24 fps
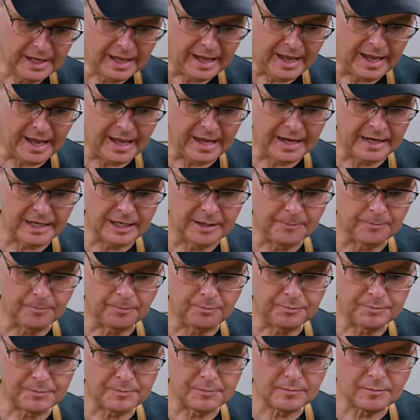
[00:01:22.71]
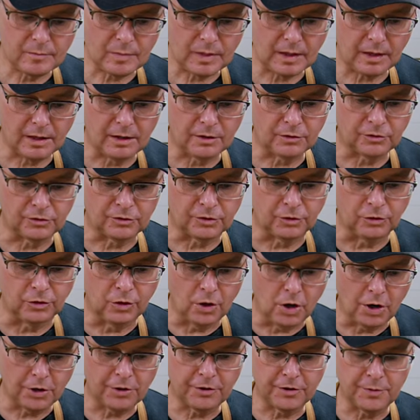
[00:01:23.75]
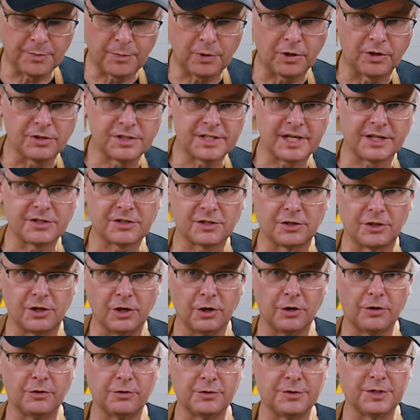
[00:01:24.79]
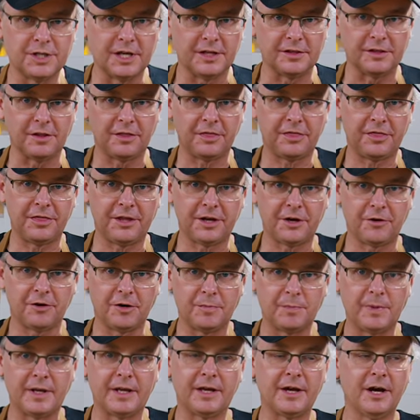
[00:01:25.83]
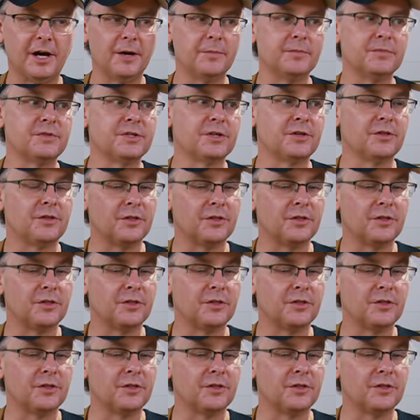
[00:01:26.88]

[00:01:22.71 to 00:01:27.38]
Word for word: And the longer the process goes and the thicker it becomes,